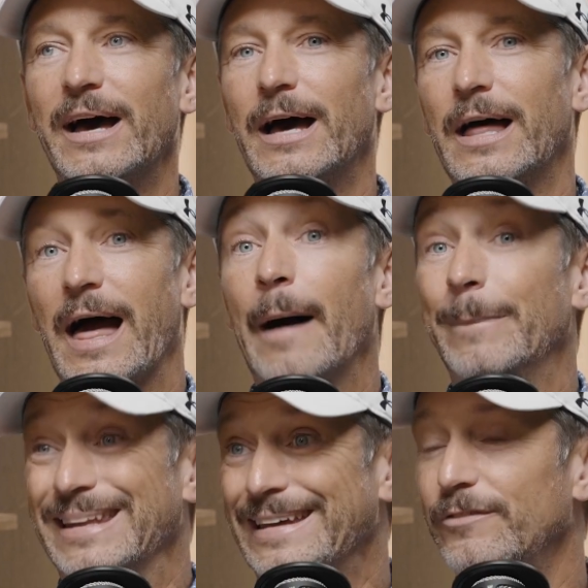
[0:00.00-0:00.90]
I
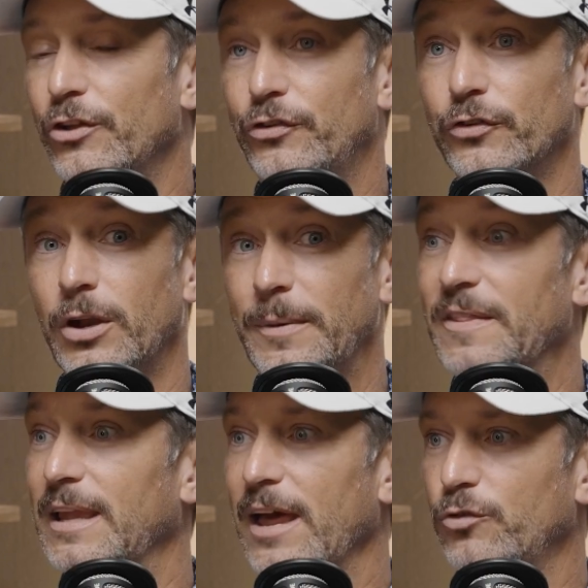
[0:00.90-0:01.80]
believe this is going to be
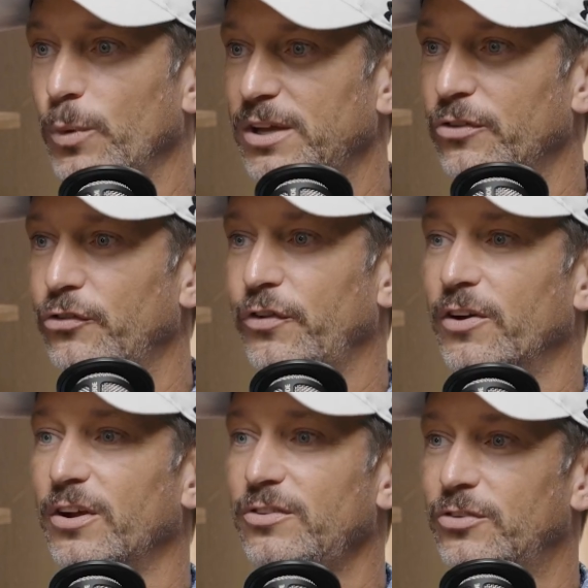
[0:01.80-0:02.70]
the last week of the
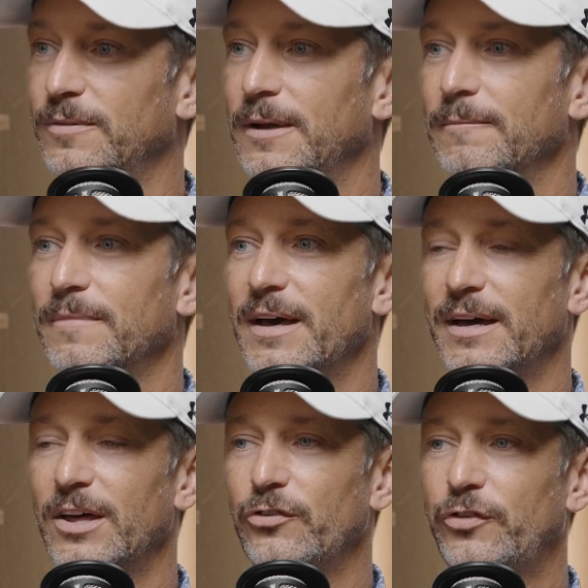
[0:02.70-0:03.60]
series.
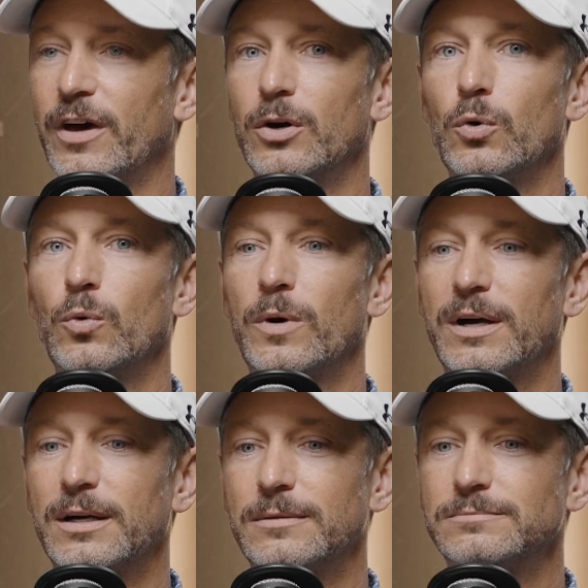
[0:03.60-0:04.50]
So
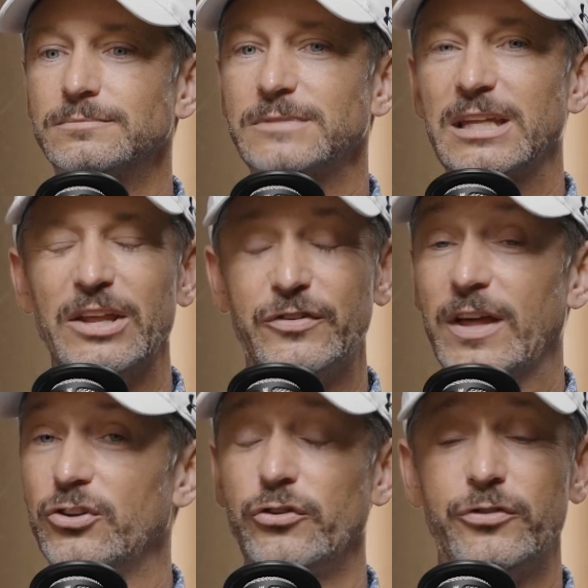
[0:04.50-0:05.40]
unless
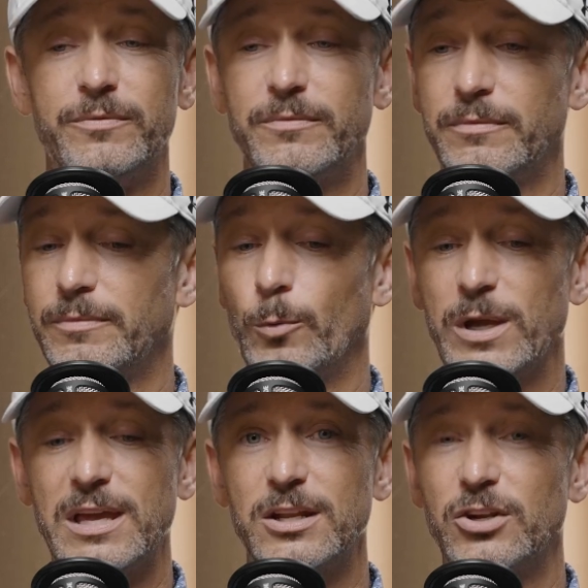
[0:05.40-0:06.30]
we
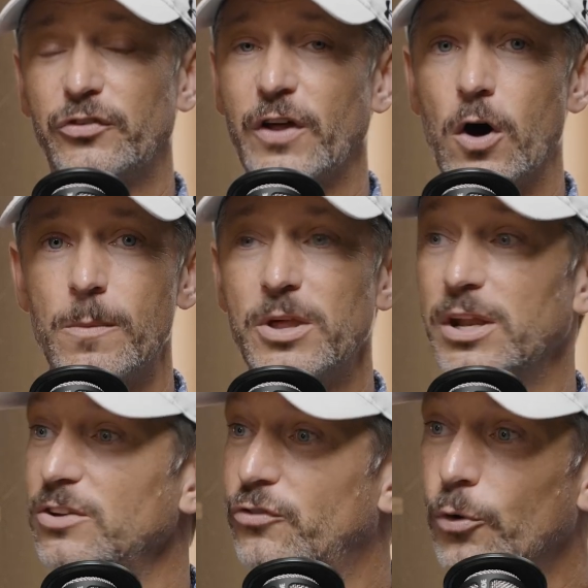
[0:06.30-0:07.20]
get in a psalm that
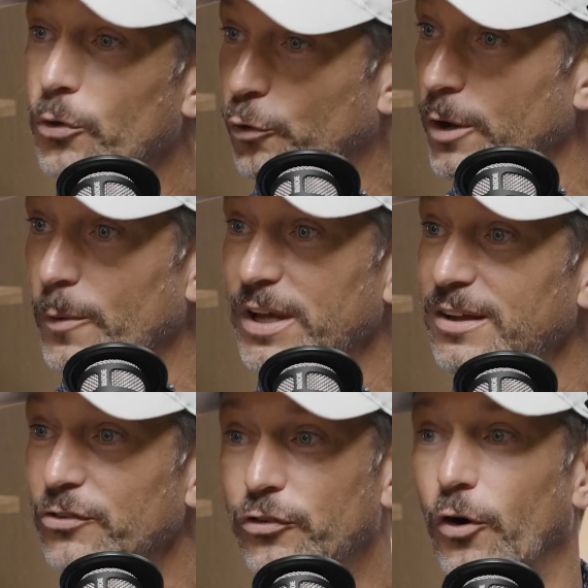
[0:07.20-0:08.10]
needs 2 or 3
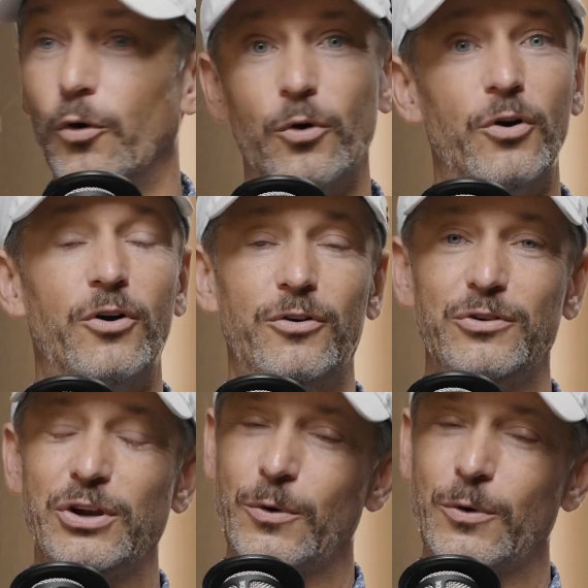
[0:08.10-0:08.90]
weeks, or